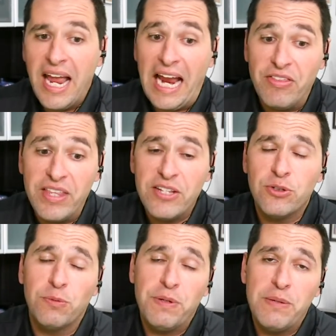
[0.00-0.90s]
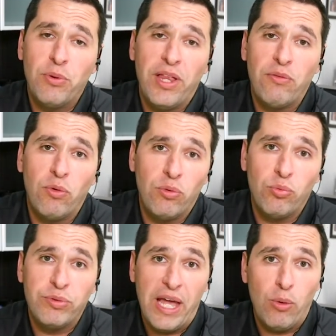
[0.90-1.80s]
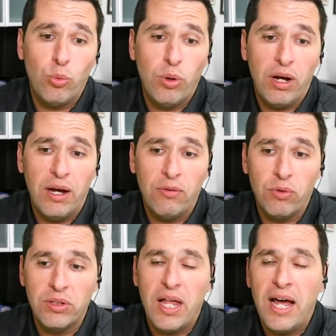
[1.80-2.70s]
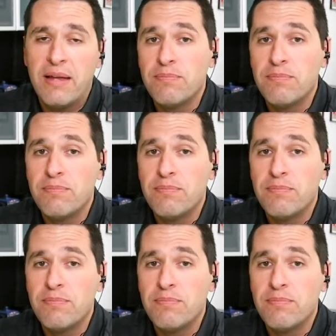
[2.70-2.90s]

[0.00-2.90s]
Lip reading: And these are people that rely